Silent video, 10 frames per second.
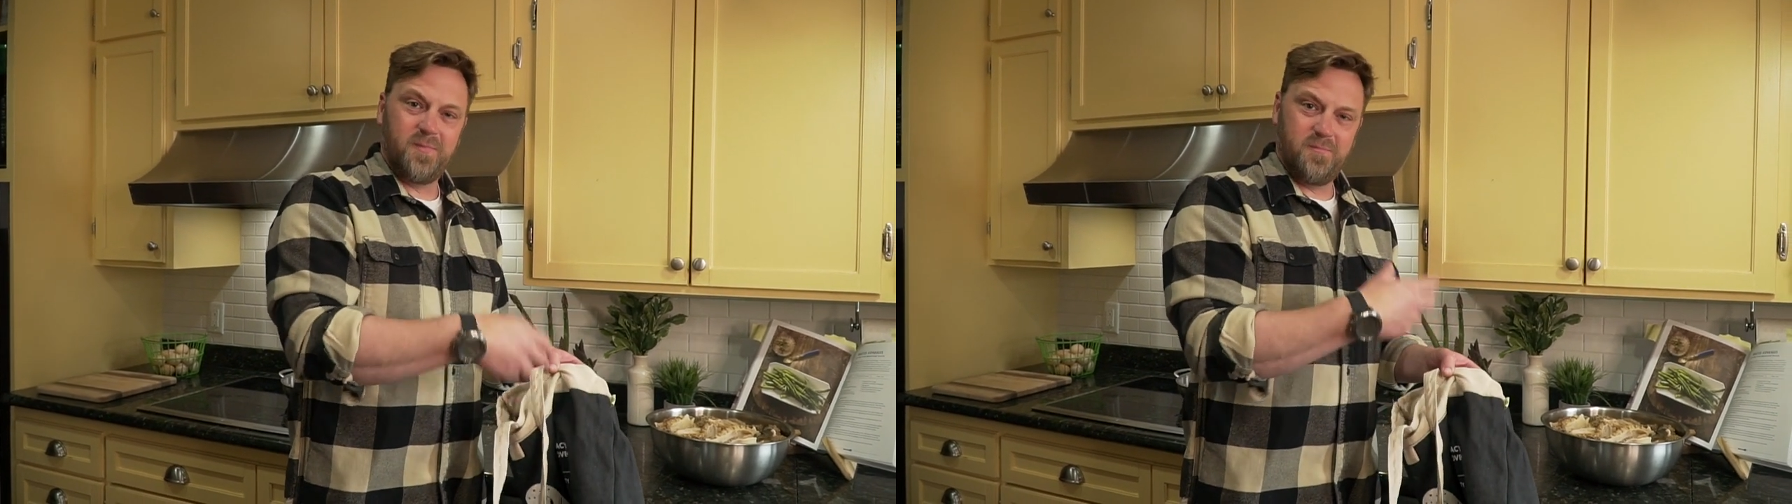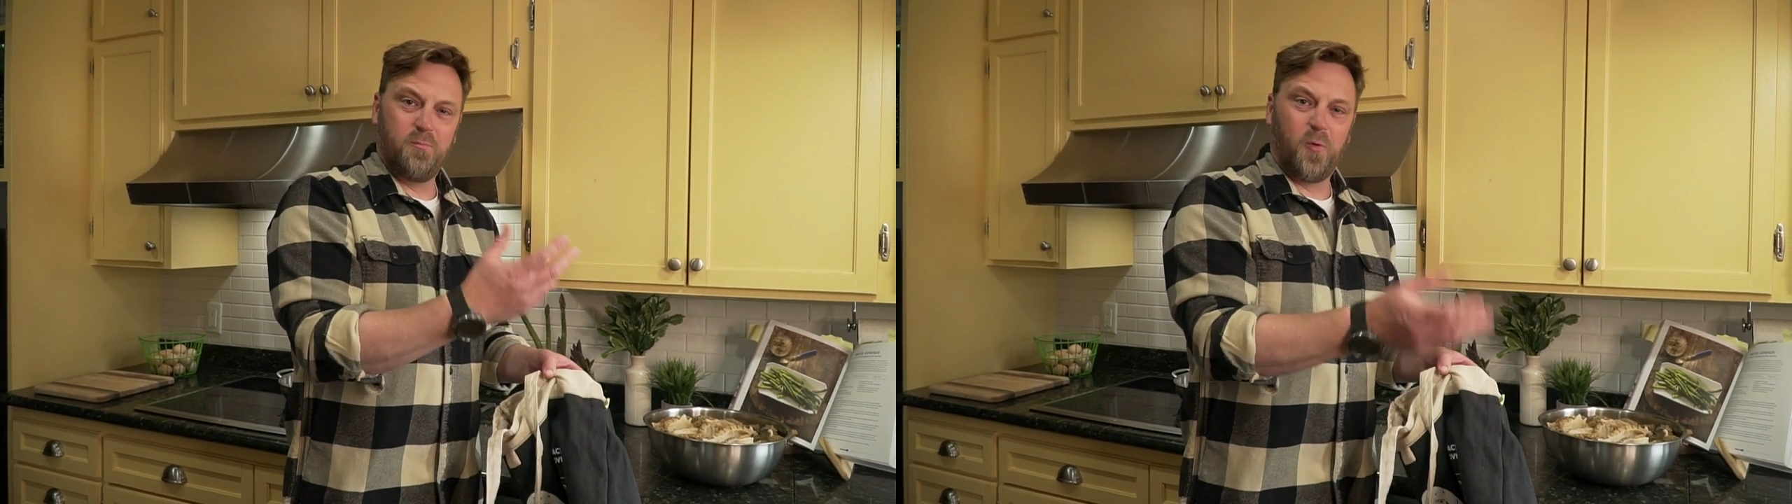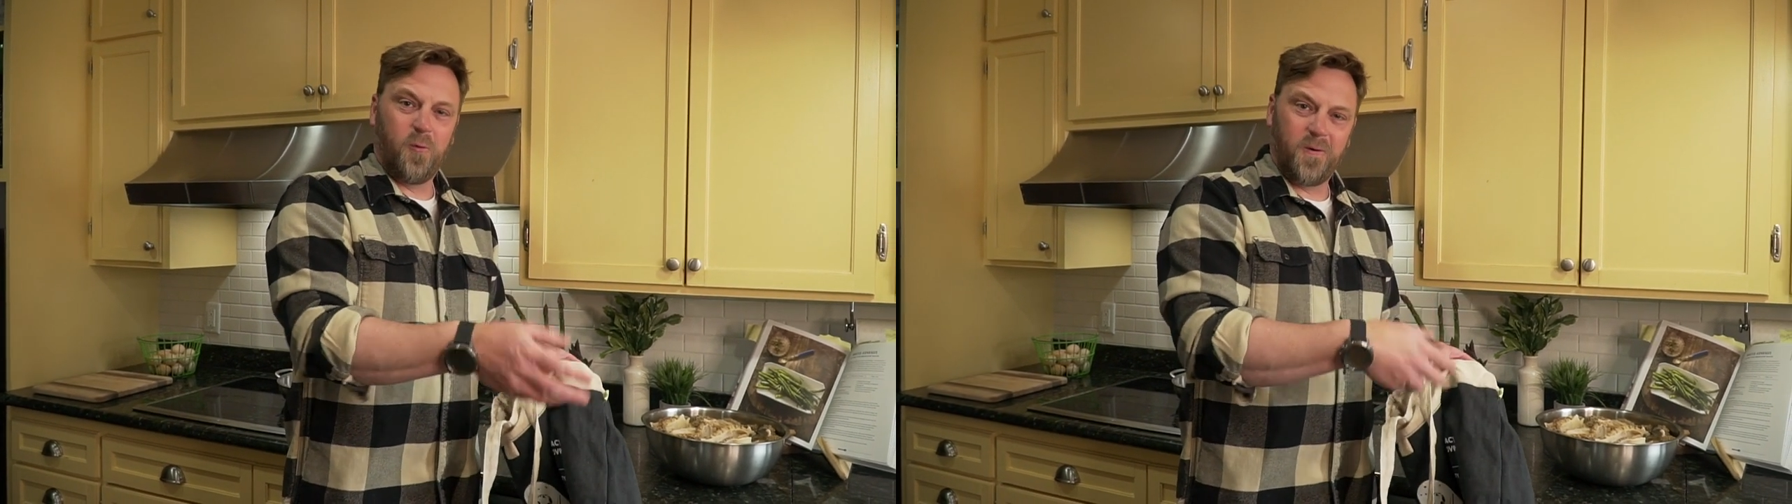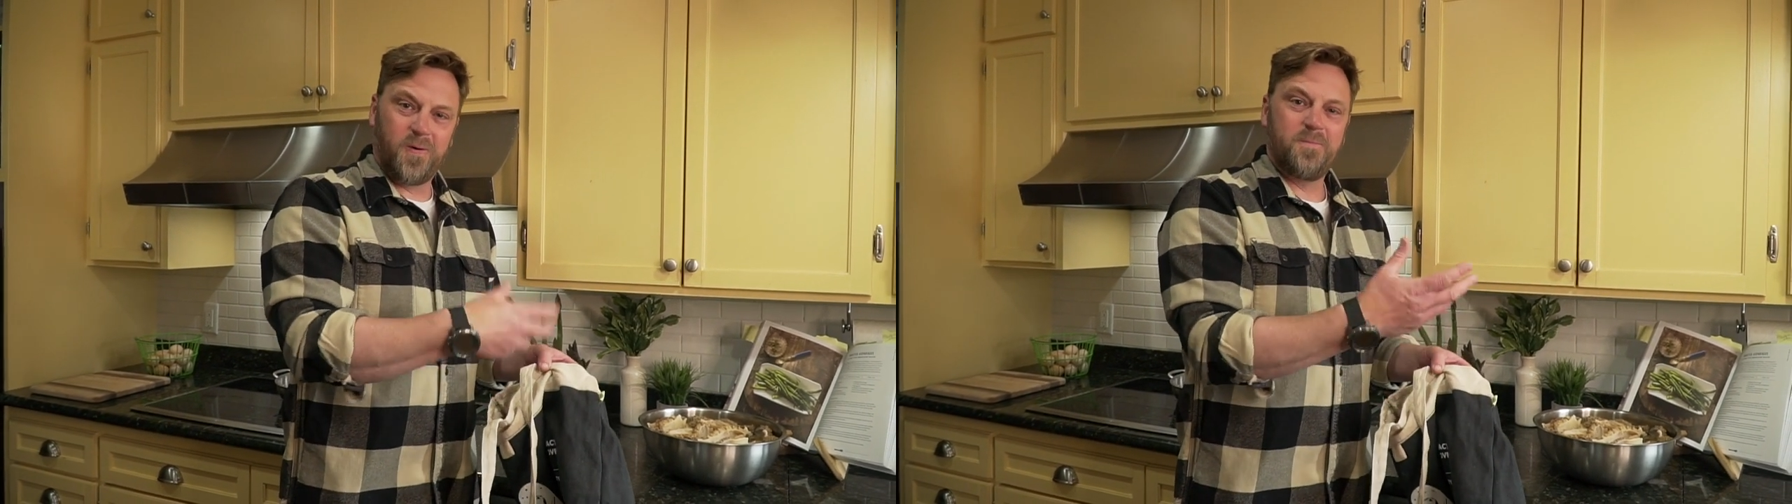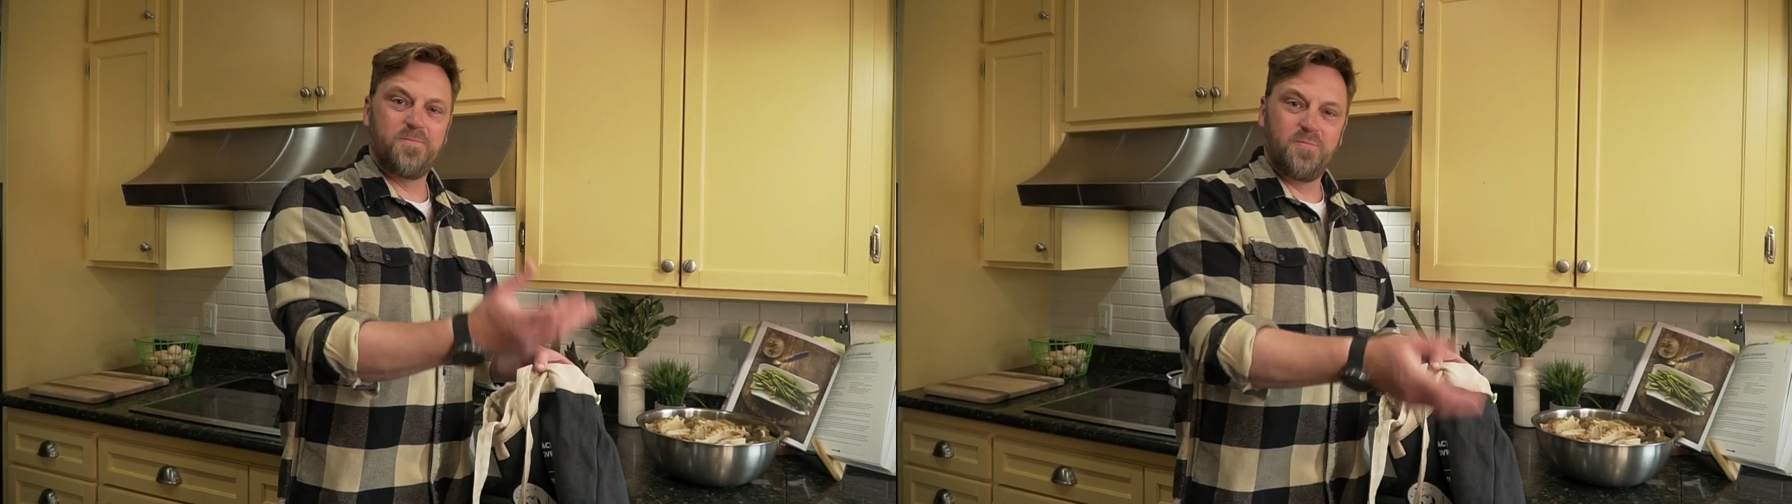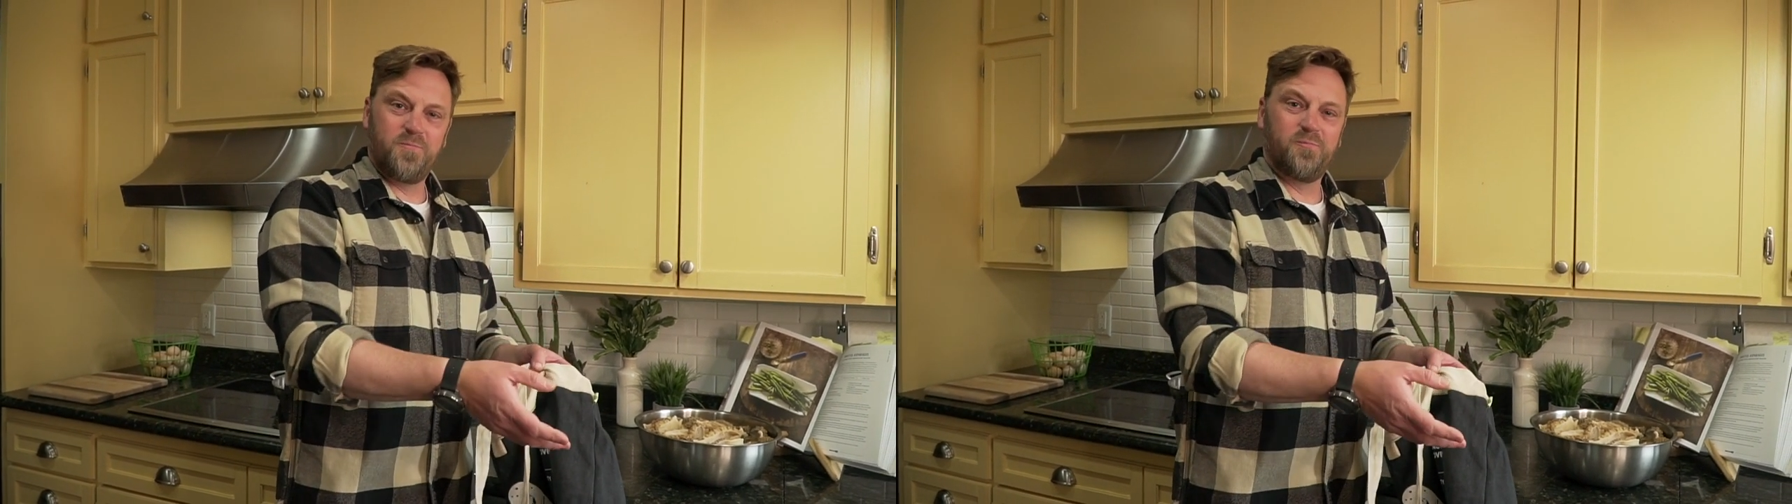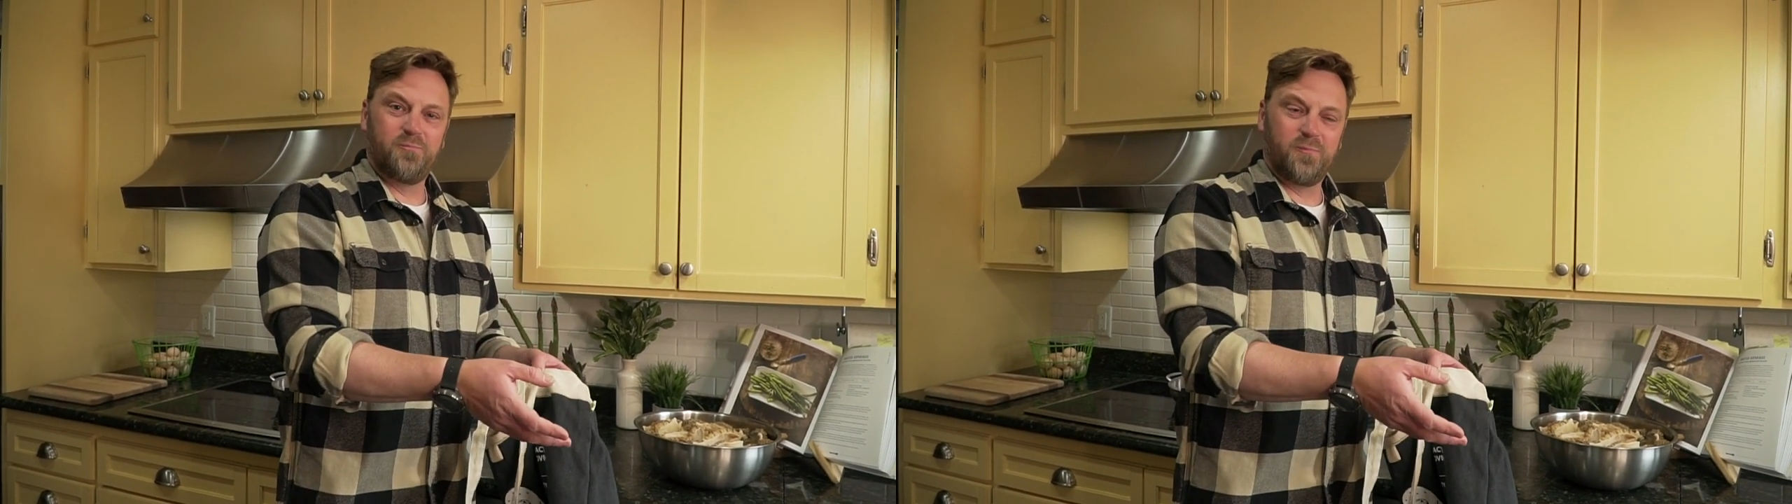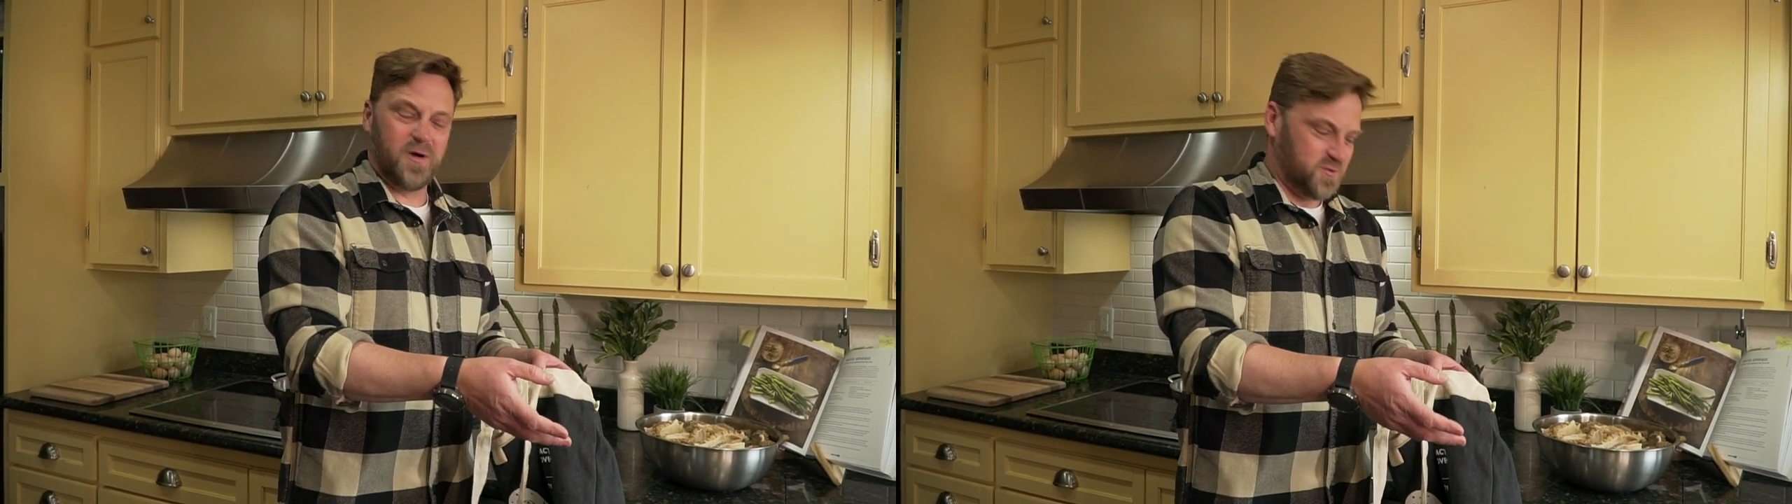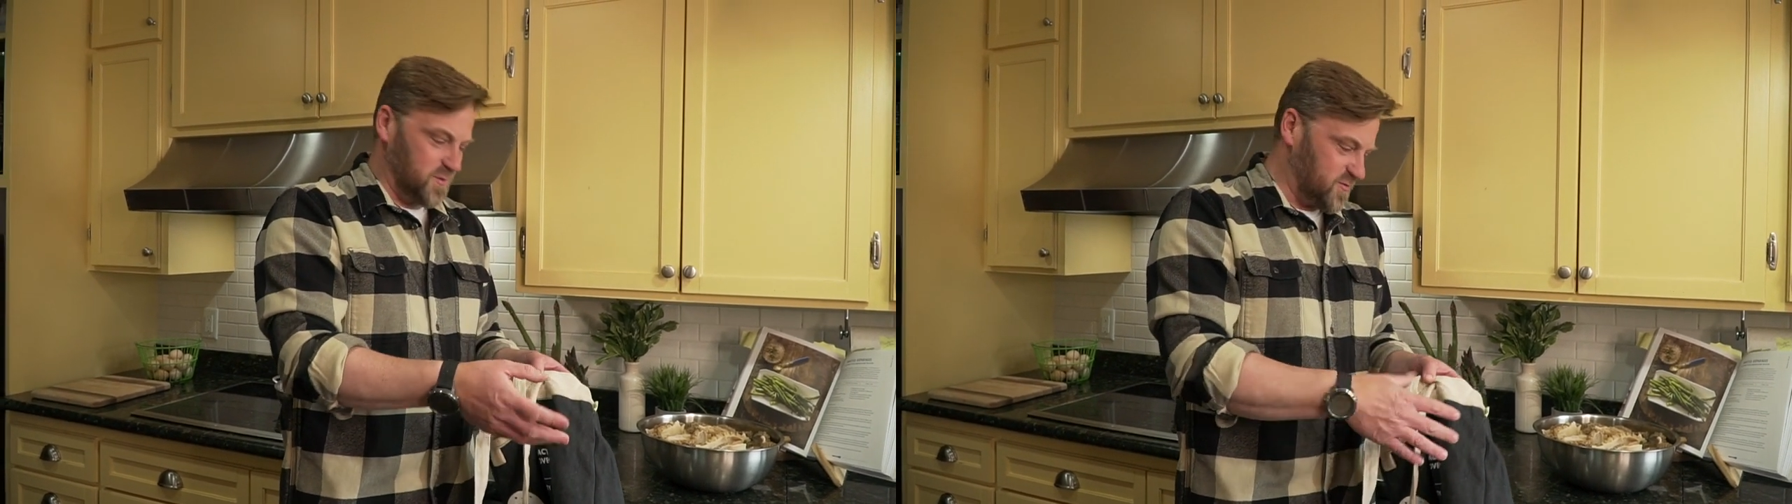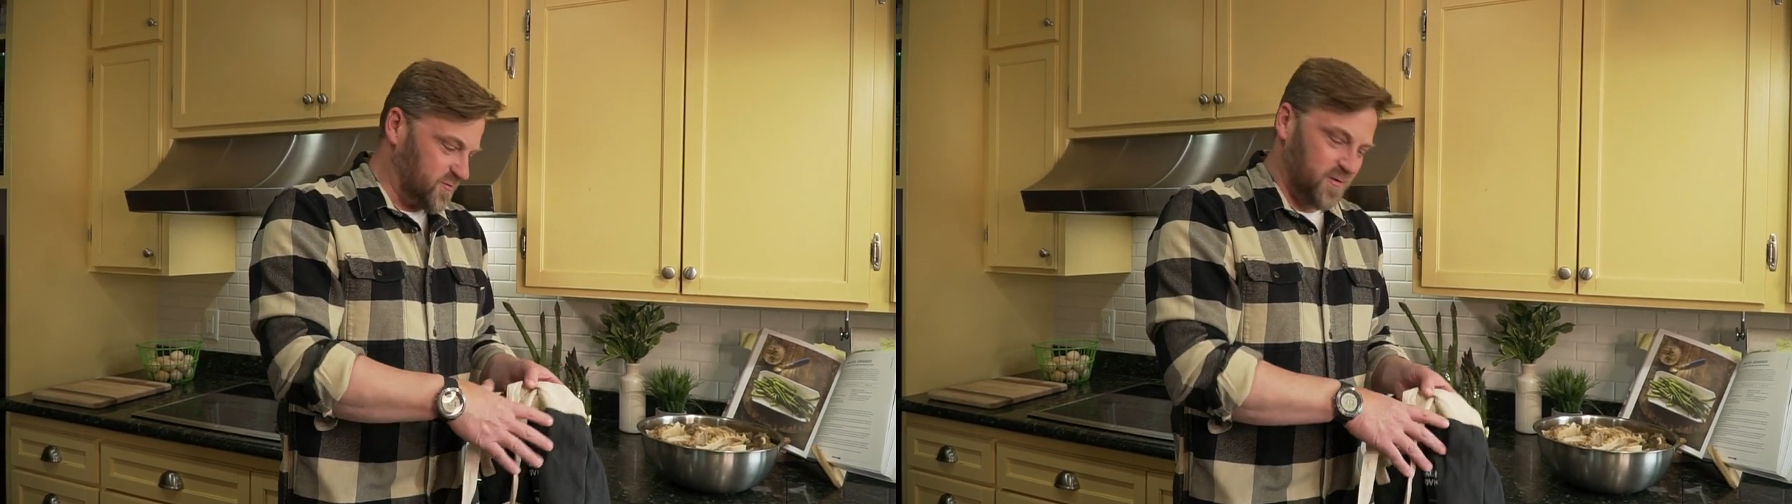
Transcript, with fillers: more mushrooms